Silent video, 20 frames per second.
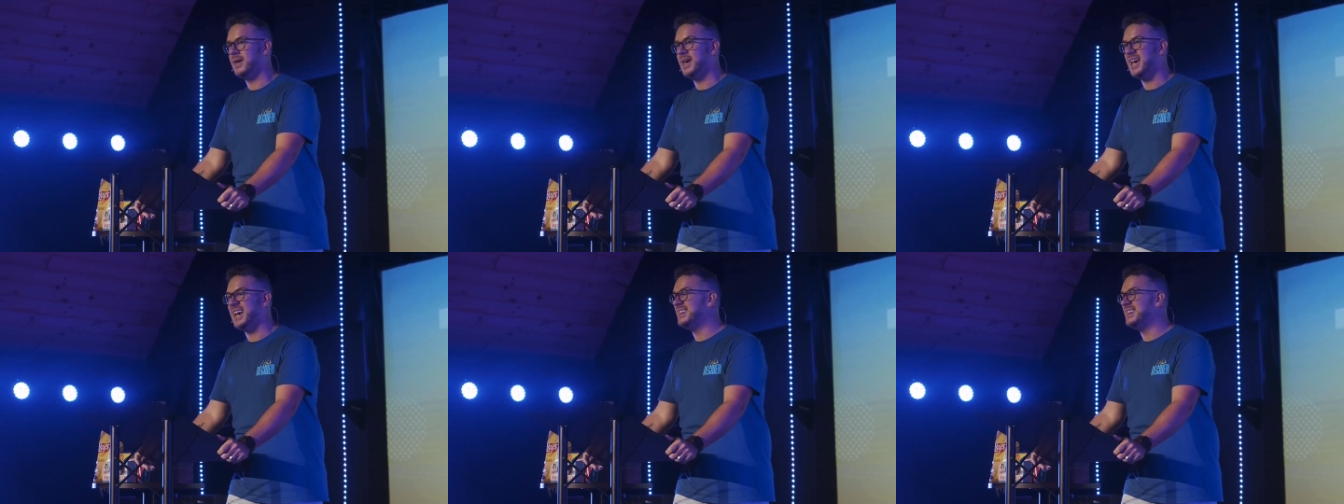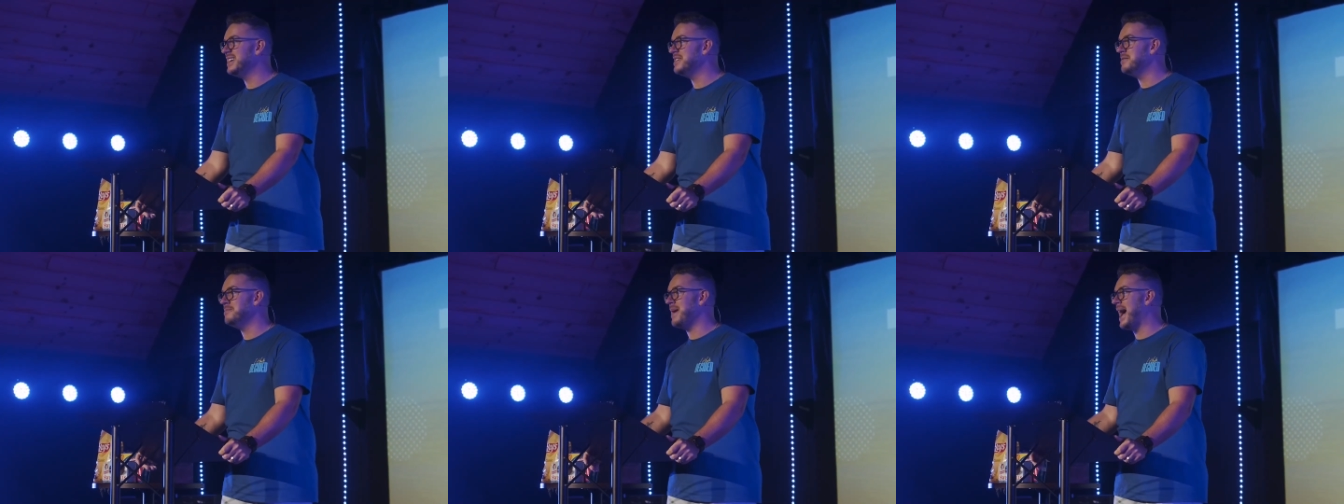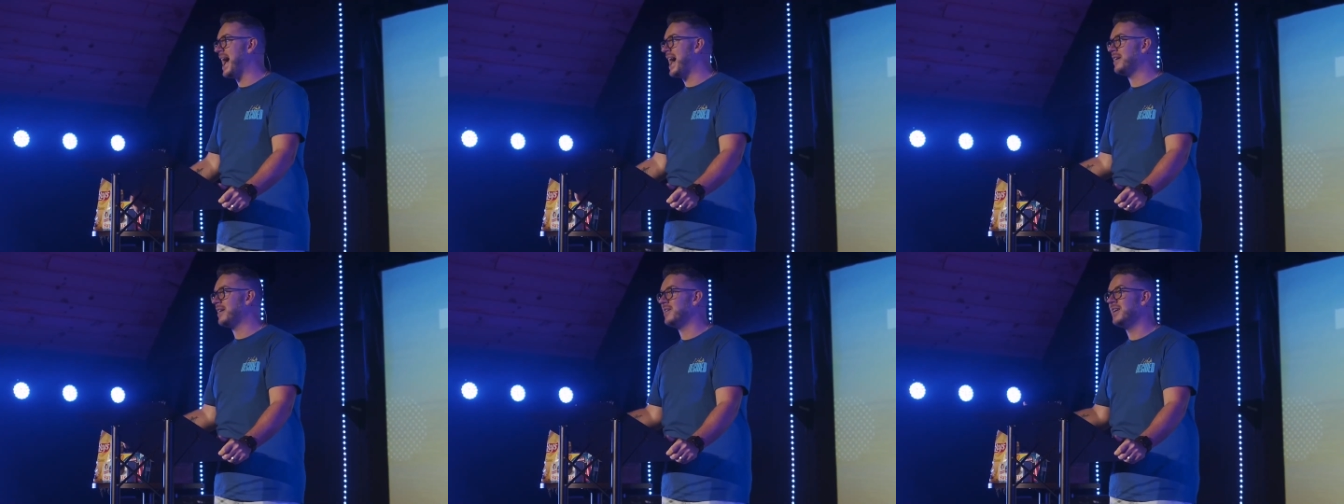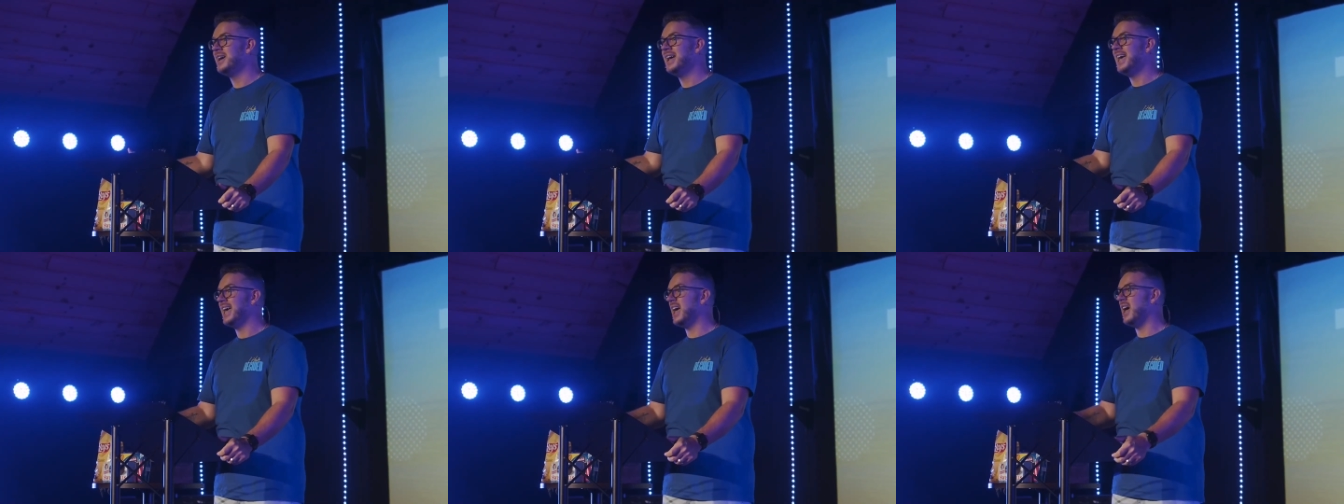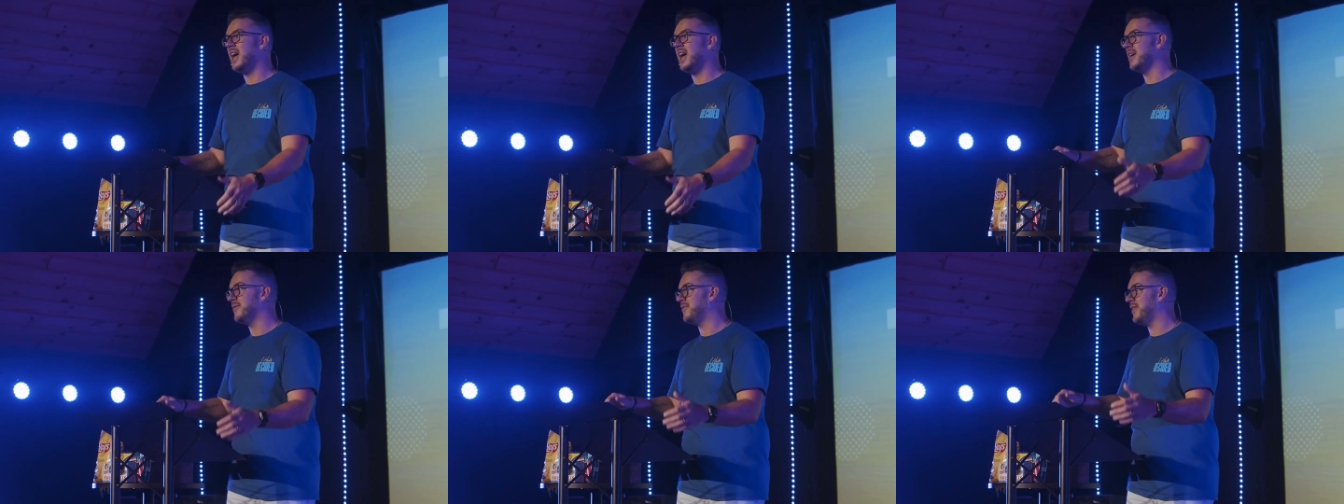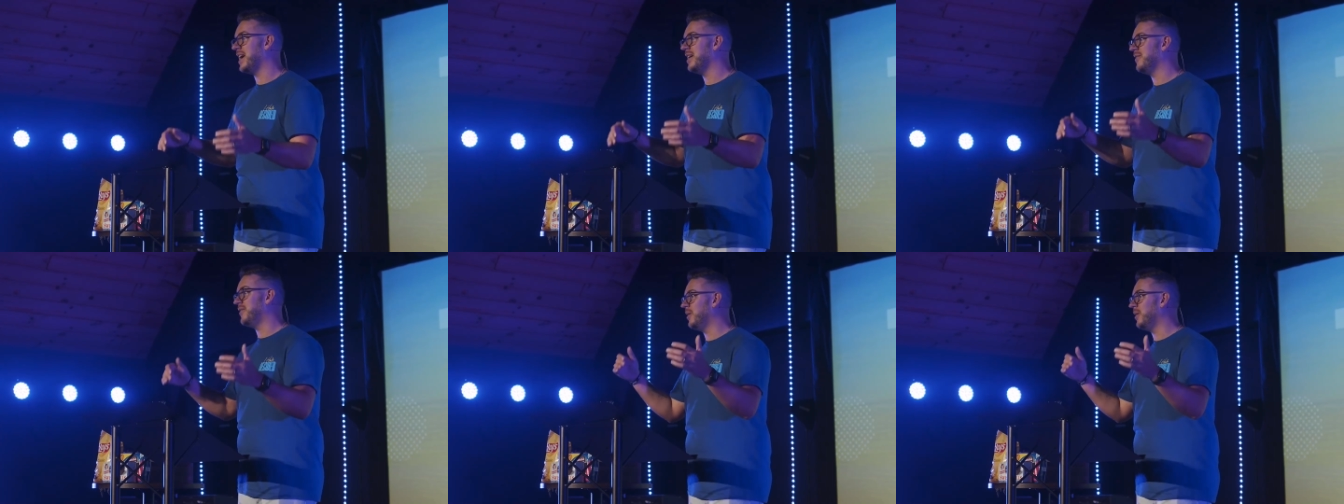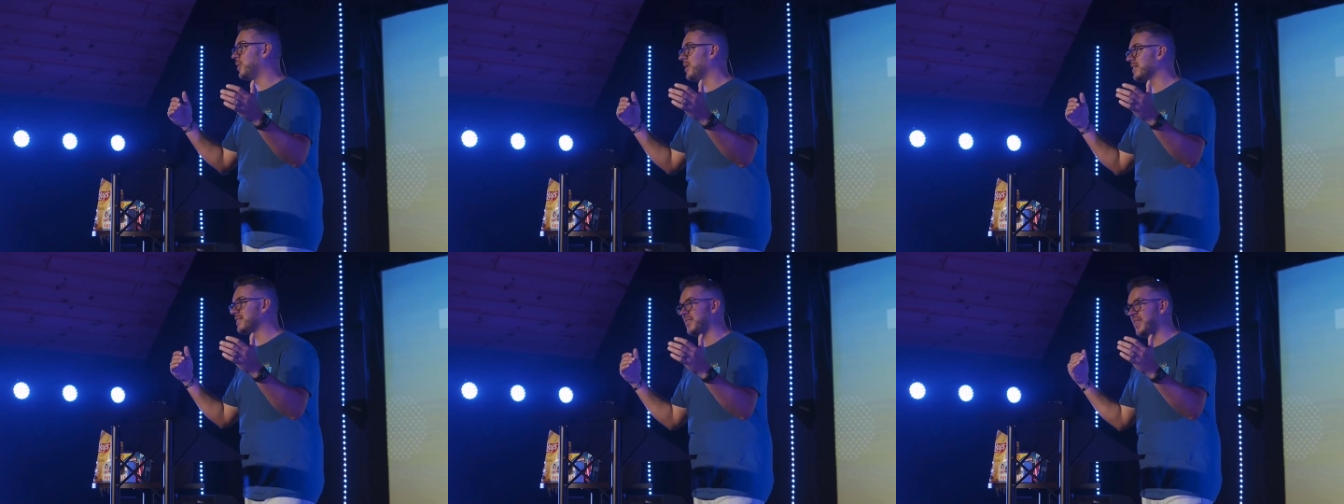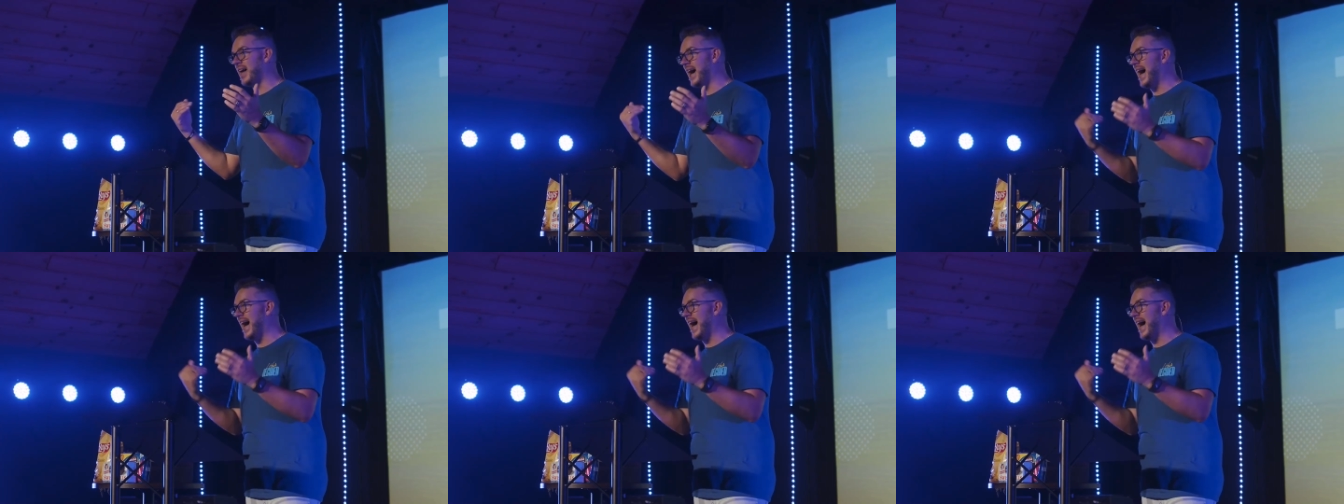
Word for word: It didn't matter if, if it was the